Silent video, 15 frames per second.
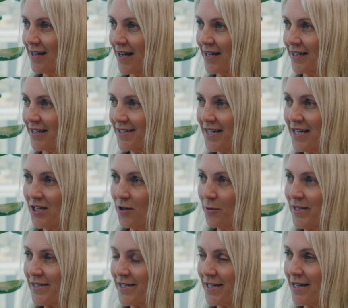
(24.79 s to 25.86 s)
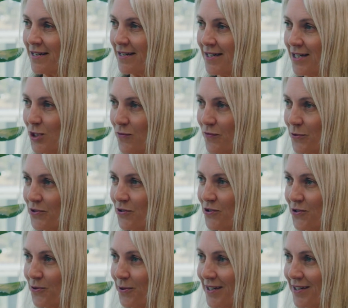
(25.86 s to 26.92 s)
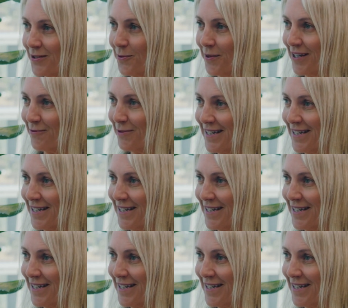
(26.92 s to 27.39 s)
And I see coincidentally you've also joined quite